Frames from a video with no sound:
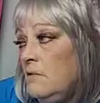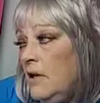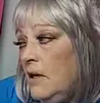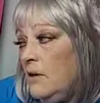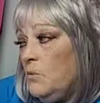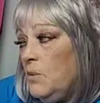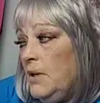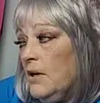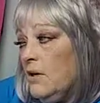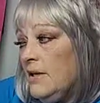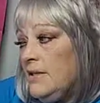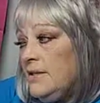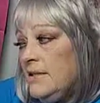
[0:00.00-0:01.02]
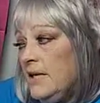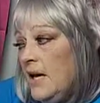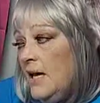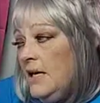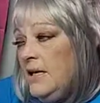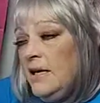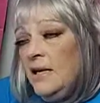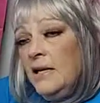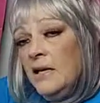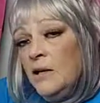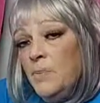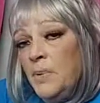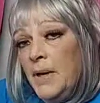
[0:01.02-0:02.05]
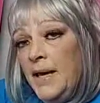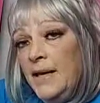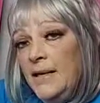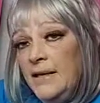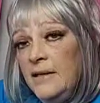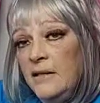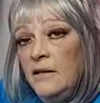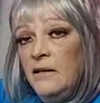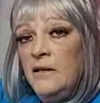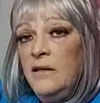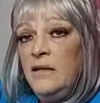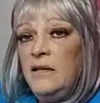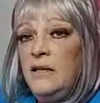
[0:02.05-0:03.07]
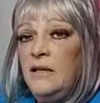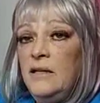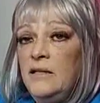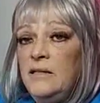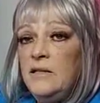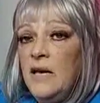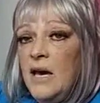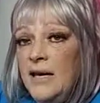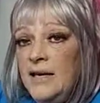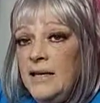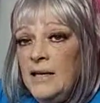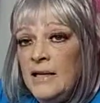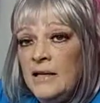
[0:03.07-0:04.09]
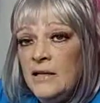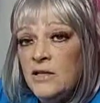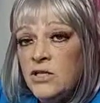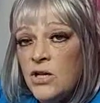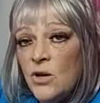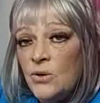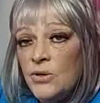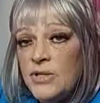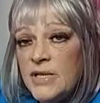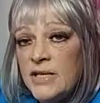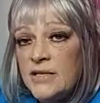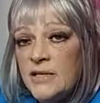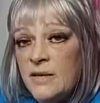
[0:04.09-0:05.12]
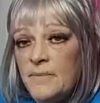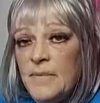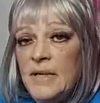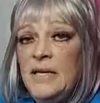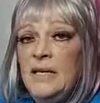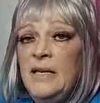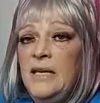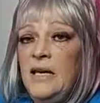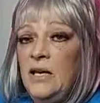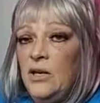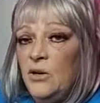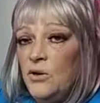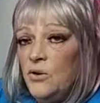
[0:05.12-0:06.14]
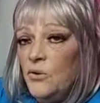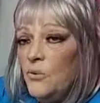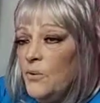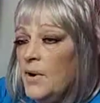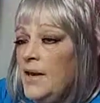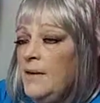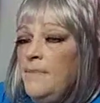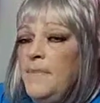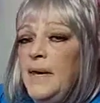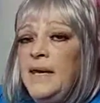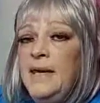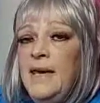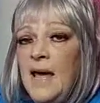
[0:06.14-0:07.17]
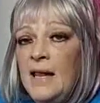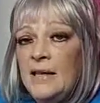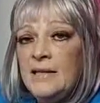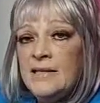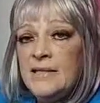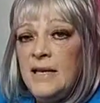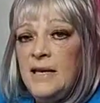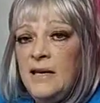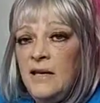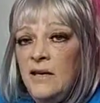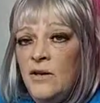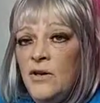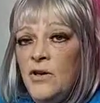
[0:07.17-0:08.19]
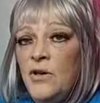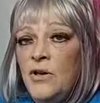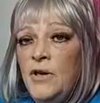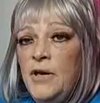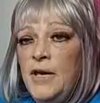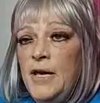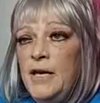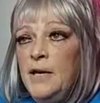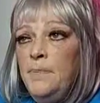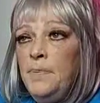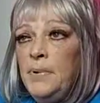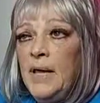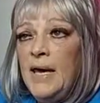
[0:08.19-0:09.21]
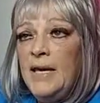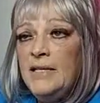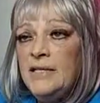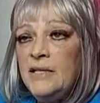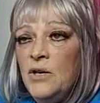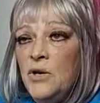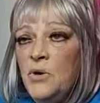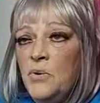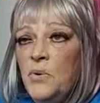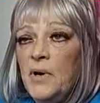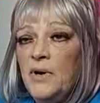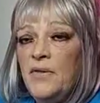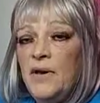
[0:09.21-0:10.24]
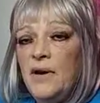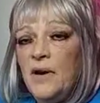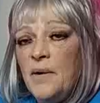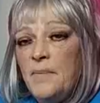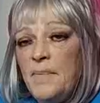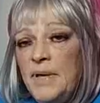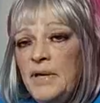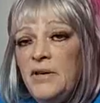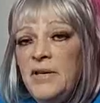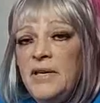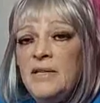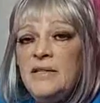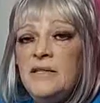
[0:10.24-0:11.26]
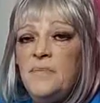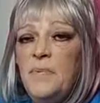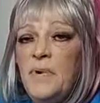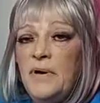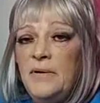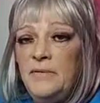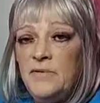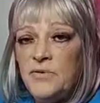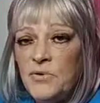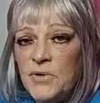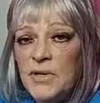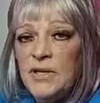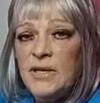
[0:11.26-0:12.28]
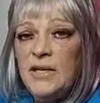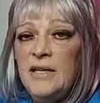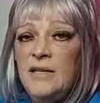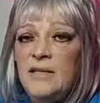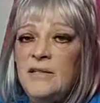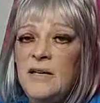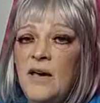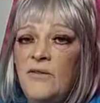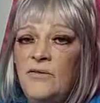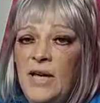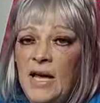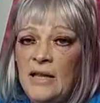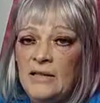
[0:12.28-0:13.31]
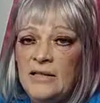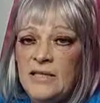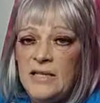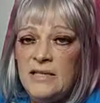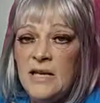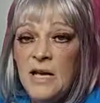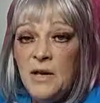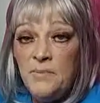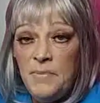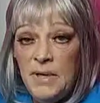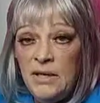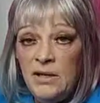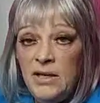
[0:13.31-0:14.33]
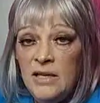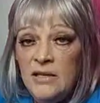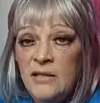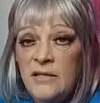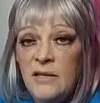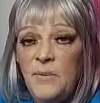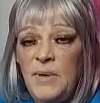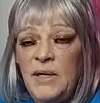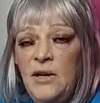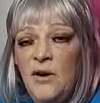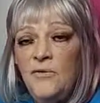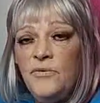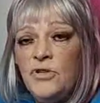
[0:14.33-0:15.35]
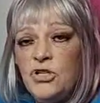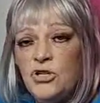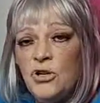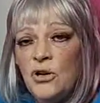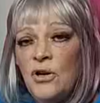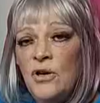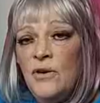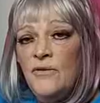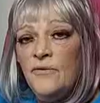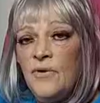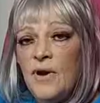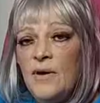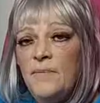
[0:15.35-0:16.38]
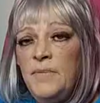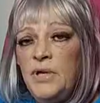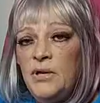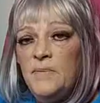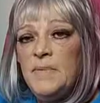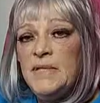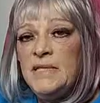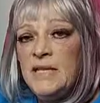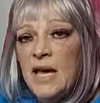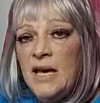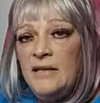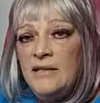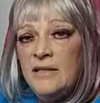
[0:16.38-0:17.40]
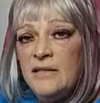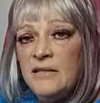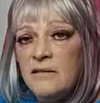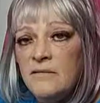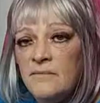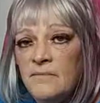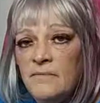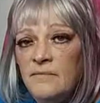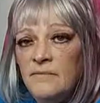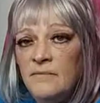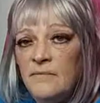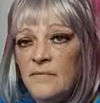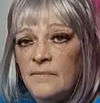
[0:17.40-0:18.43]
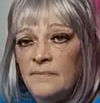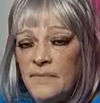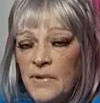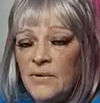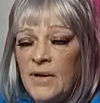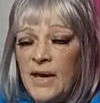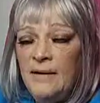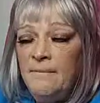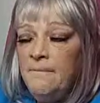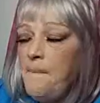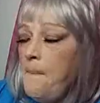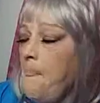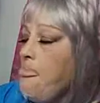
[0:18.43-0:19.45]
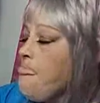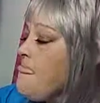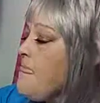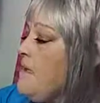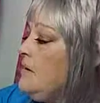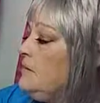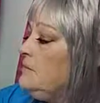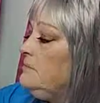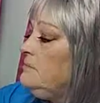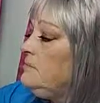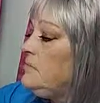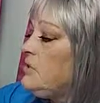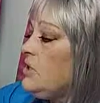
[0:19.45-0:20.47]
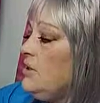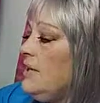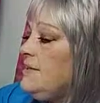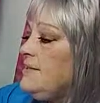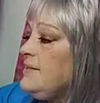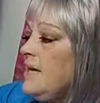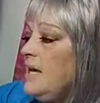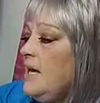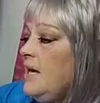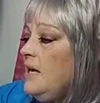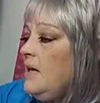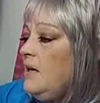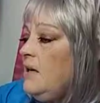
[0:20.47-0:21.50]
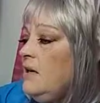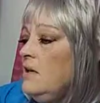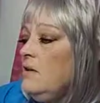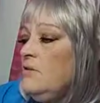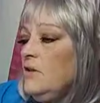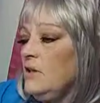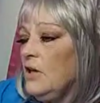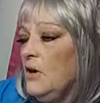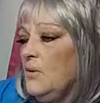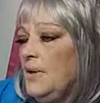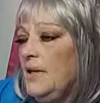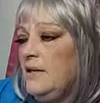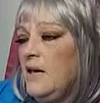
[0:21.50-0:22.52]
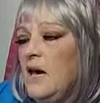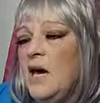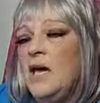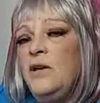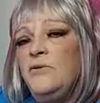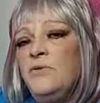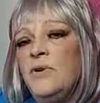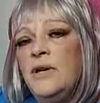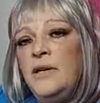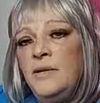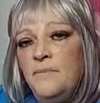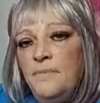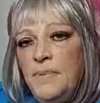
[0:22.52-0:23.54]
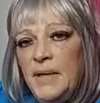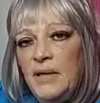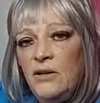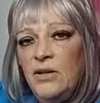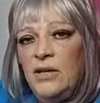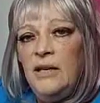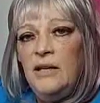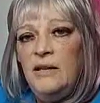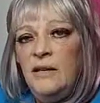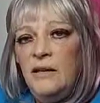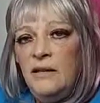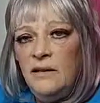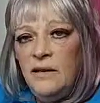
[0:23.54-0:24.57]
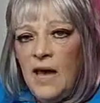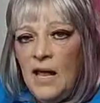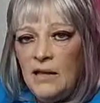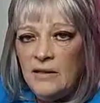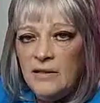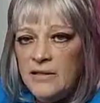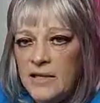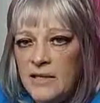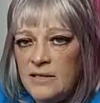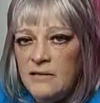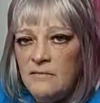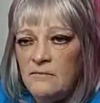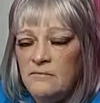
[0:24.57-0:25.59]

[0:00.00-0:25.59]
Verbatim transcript: and we are a tiny little planet in a tiny little solar system in a great big galaxy in a place where there are billions upon trillions of galaxies, billions that we know for sure from human scientists. Okay? So let's say the low end 100 billion galaxies.